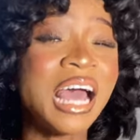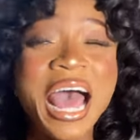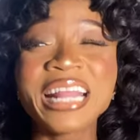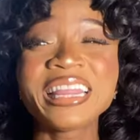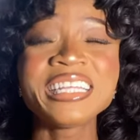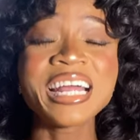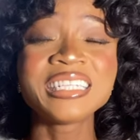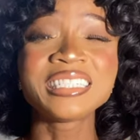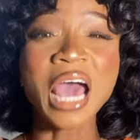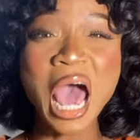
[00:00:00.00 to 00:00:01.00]
I think that
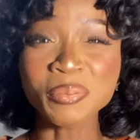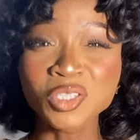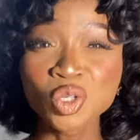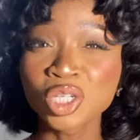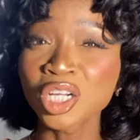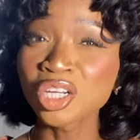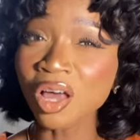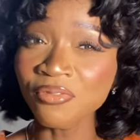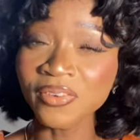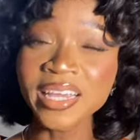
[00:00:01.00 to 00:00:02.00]
is absolutely
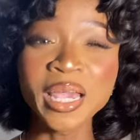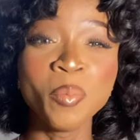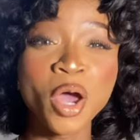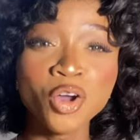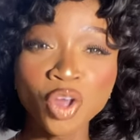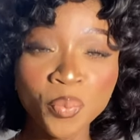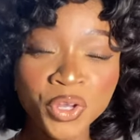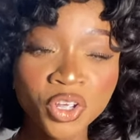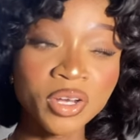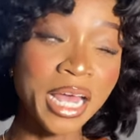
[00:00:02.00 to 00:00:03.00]
lovely in my own opinion.